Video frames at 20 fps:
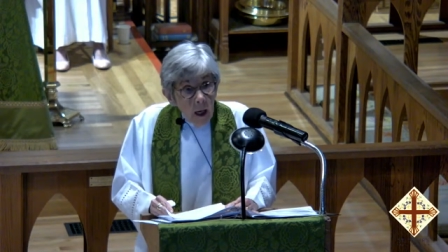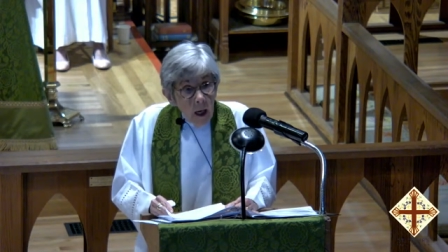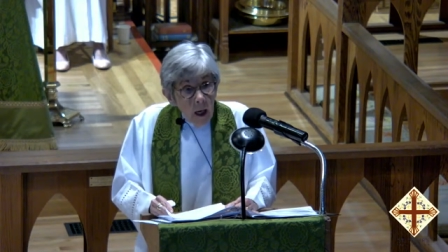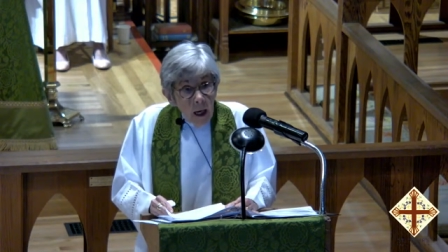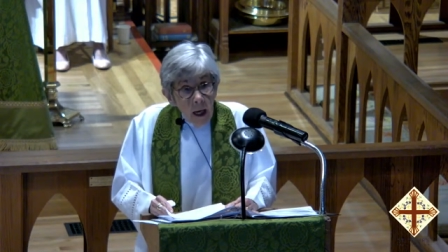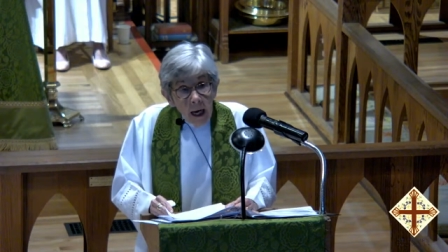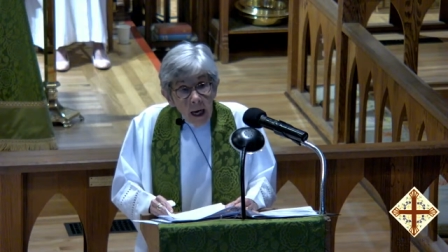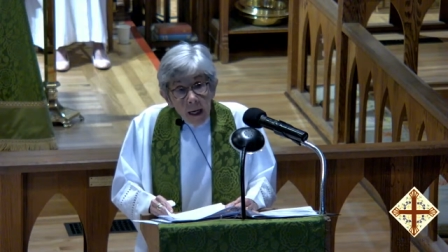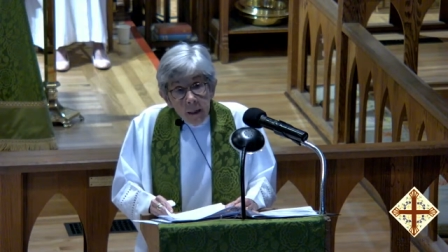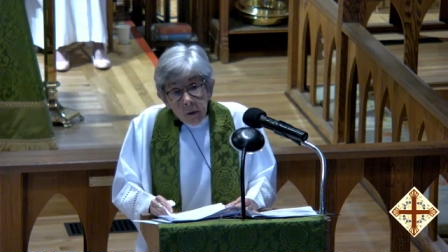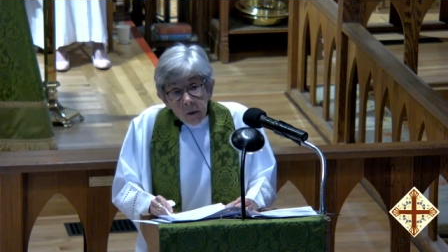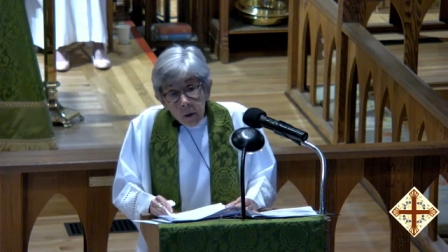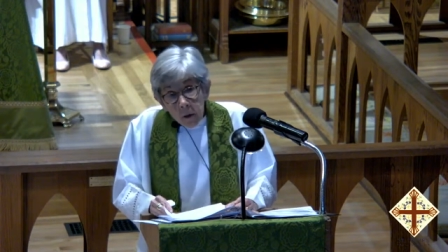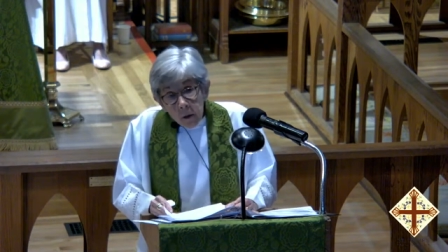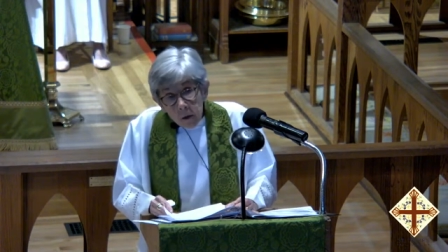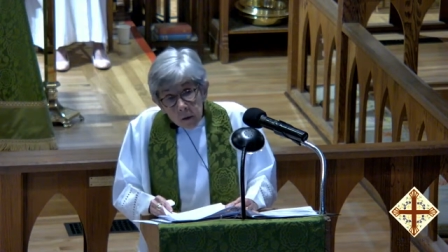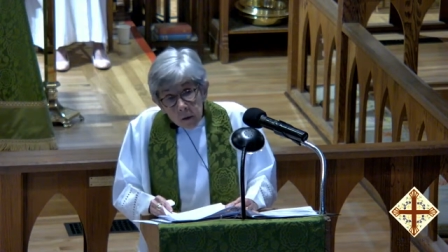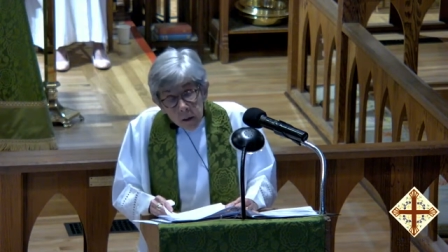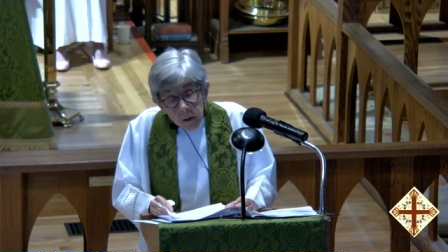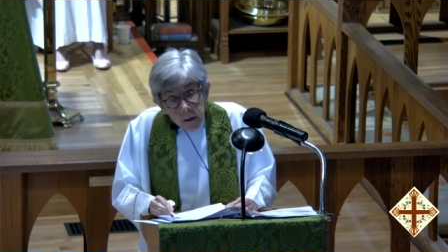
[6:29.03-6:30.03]
I
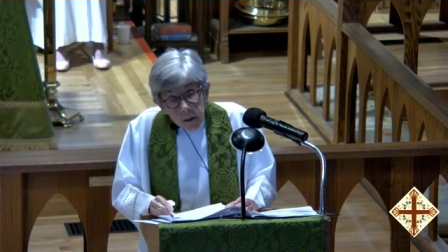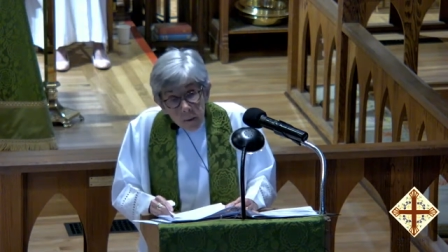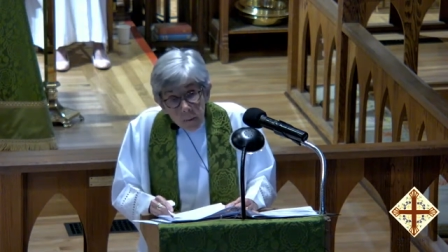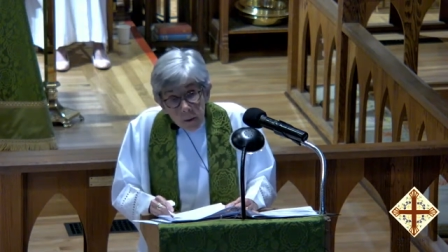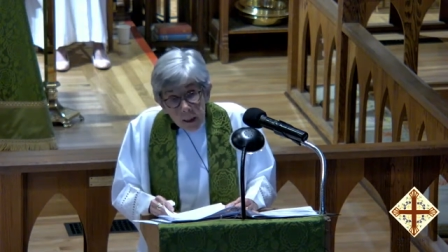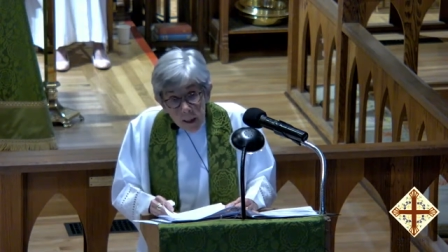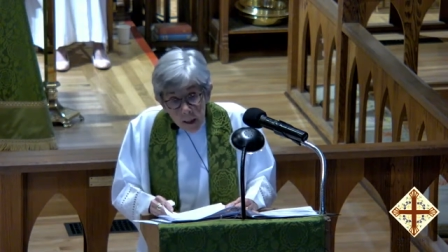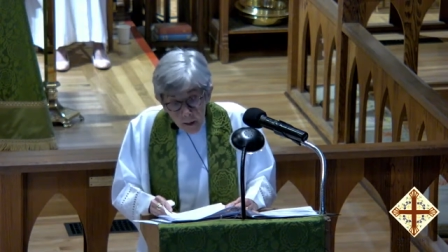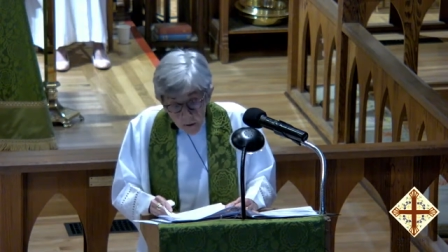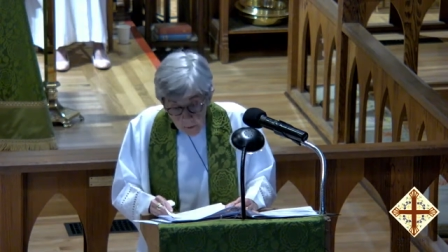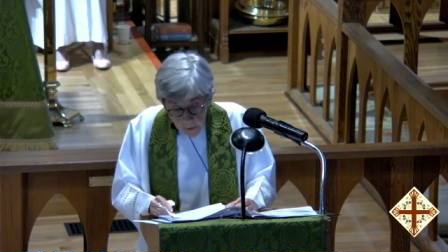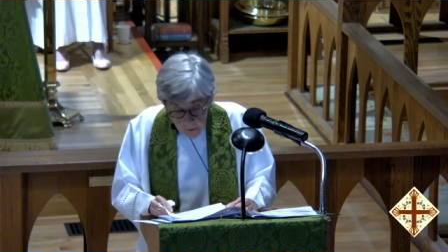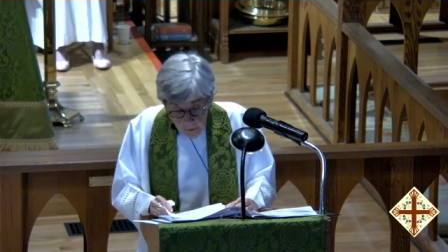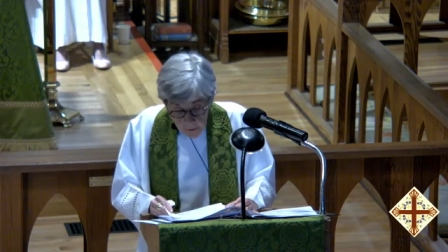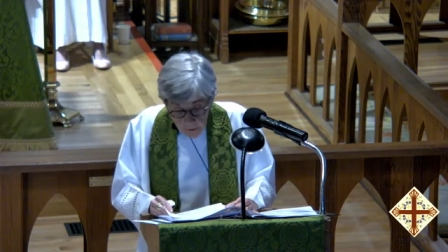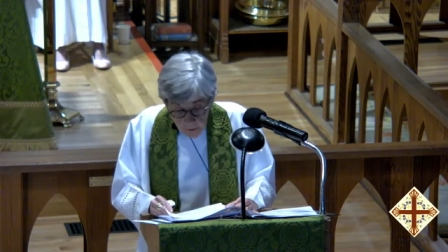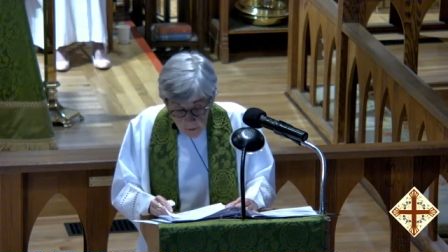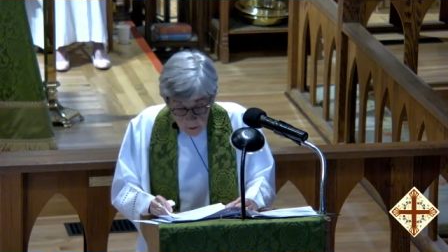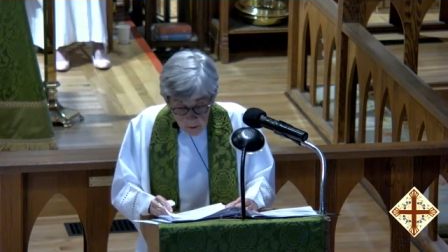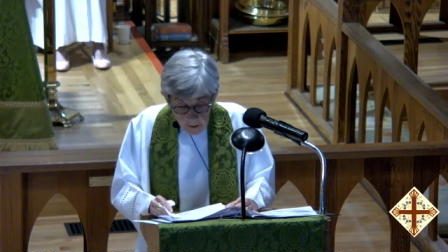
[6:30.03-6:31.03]
talked to somebody else
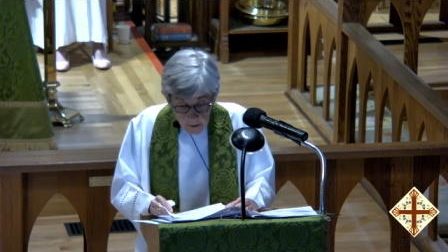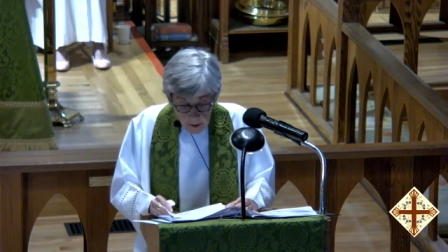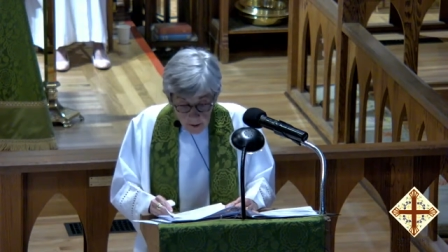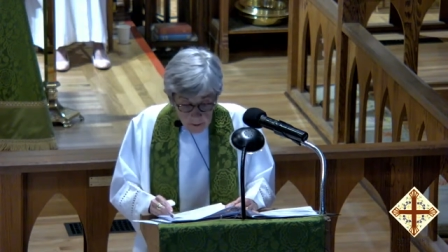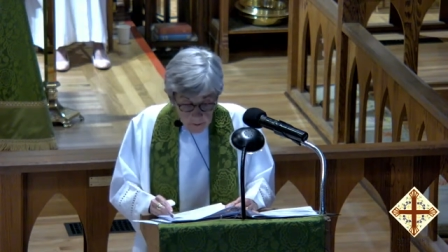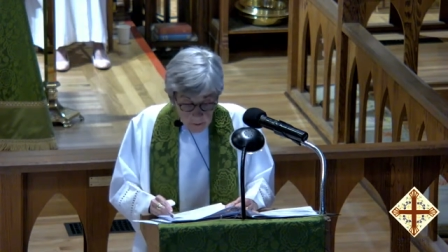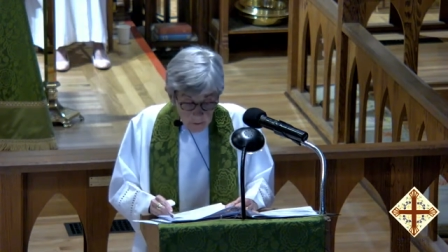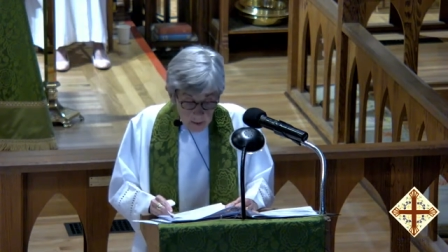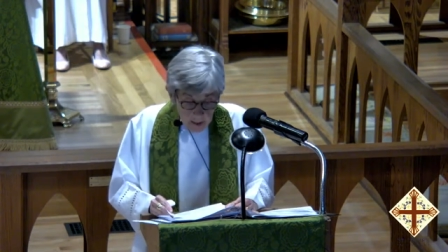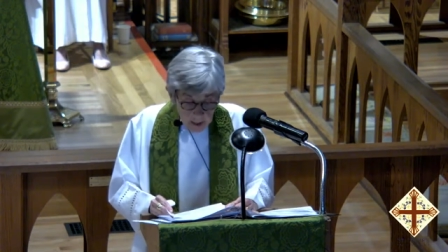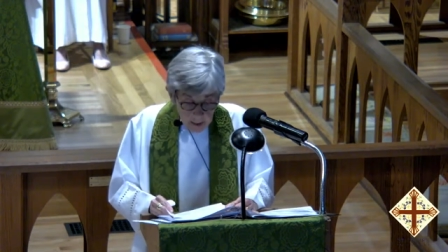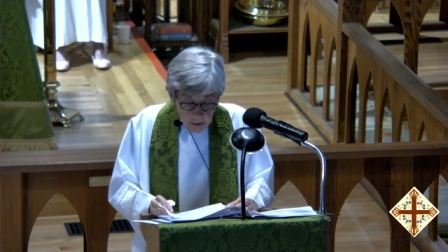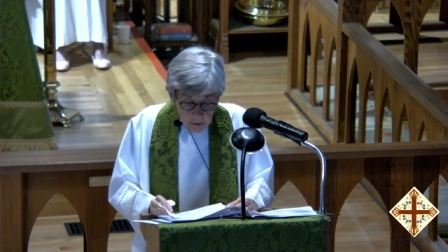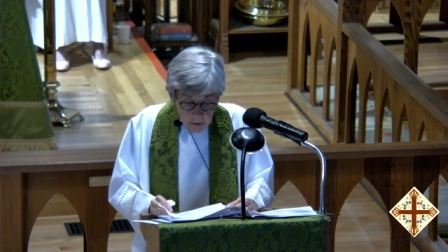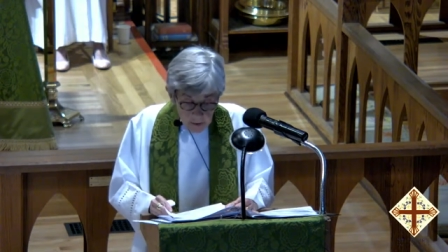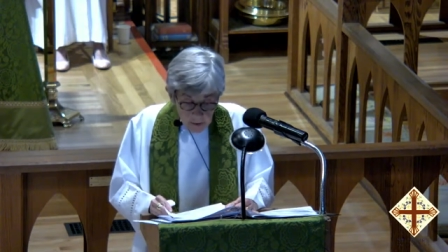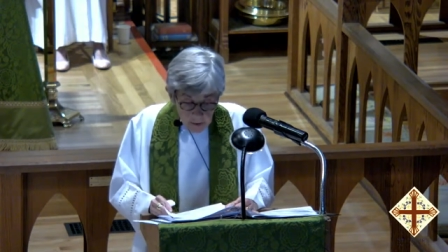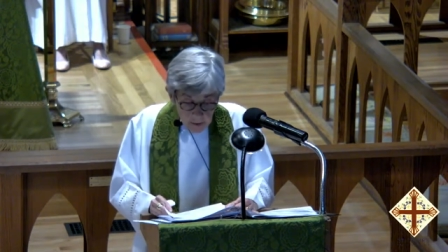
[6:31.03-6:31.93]
in our congregation,